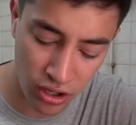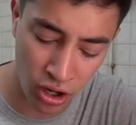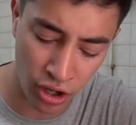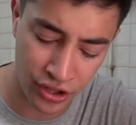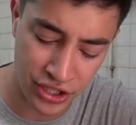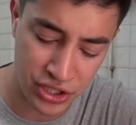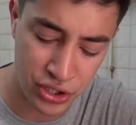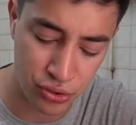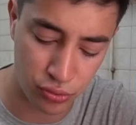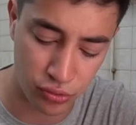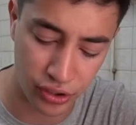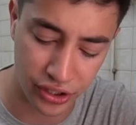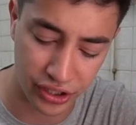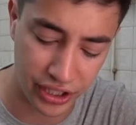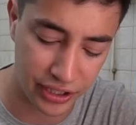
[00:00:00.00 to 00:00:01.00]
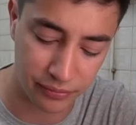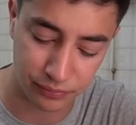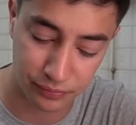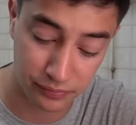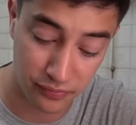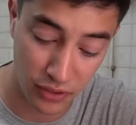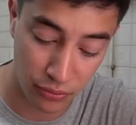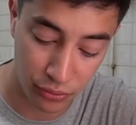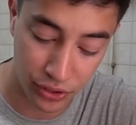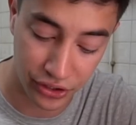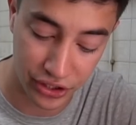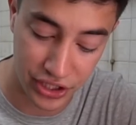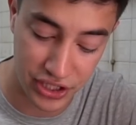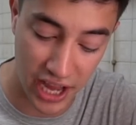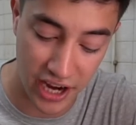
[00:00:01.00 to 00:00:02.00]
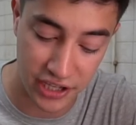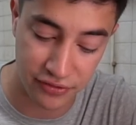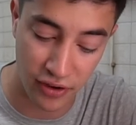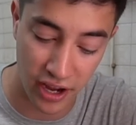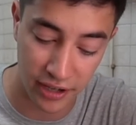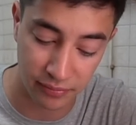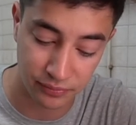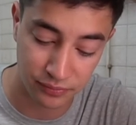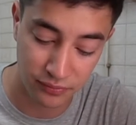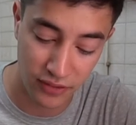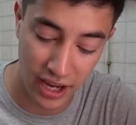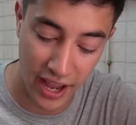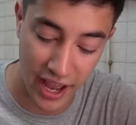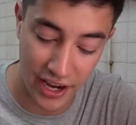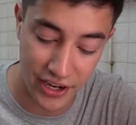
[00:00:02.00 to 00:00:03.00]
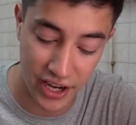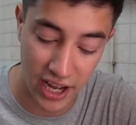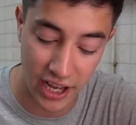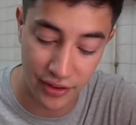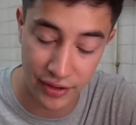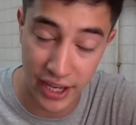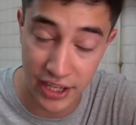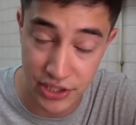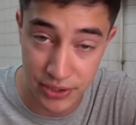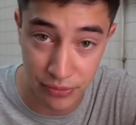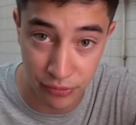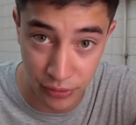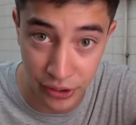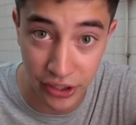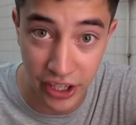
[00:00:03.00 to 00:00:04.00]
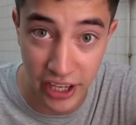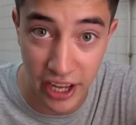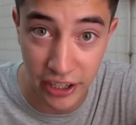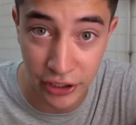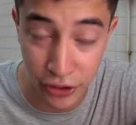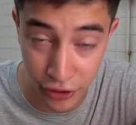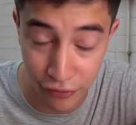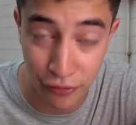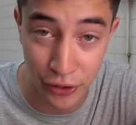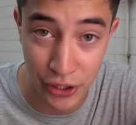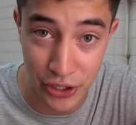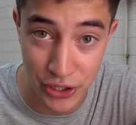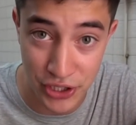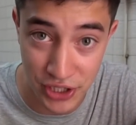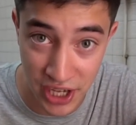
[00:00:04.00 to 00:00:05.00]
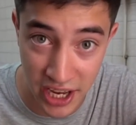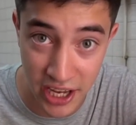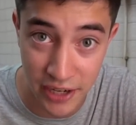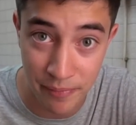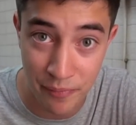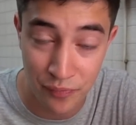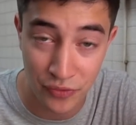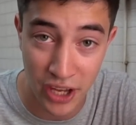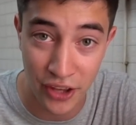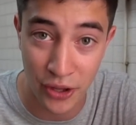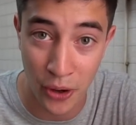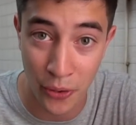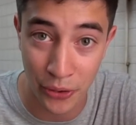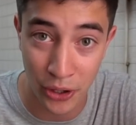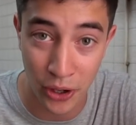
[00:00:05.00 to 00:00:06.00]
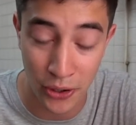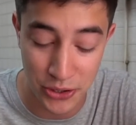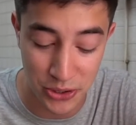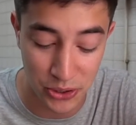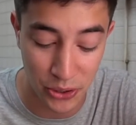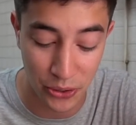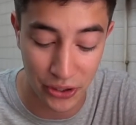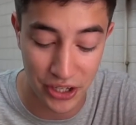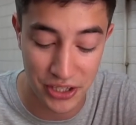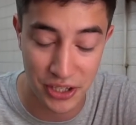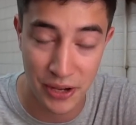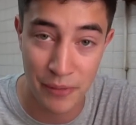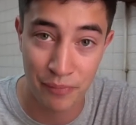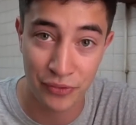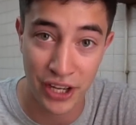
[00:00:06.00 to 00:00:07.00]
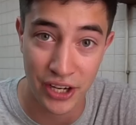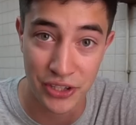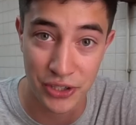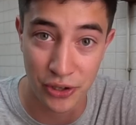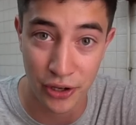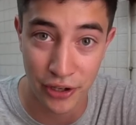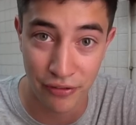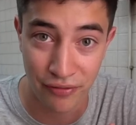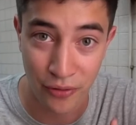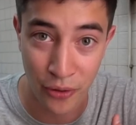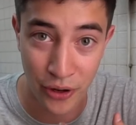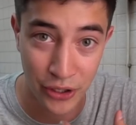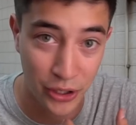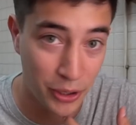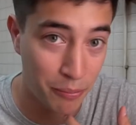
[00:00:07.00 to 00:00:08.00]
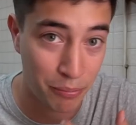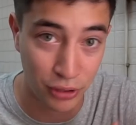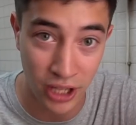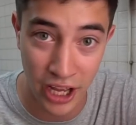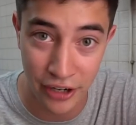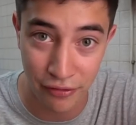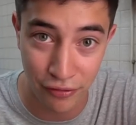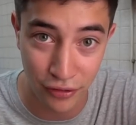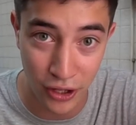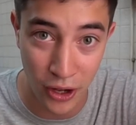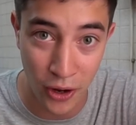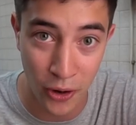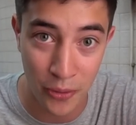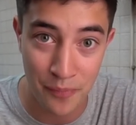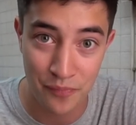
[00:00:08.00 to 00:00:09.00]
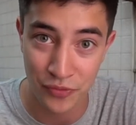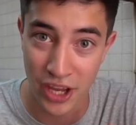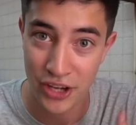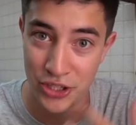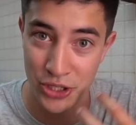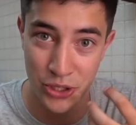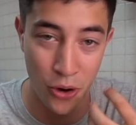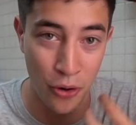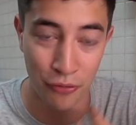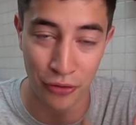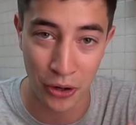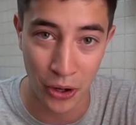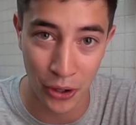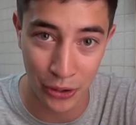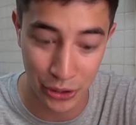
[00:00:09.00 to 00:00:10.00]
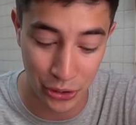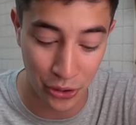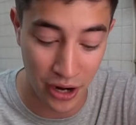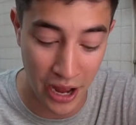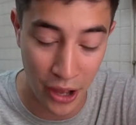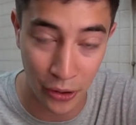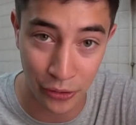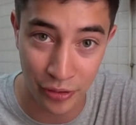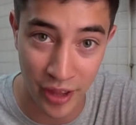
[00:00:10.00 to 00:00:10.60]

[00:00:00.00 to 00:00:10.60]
Oh, this is really, really satisfying, and it's really good for your skin. And the owner also told us that it's good for your blood flow and just overall your health.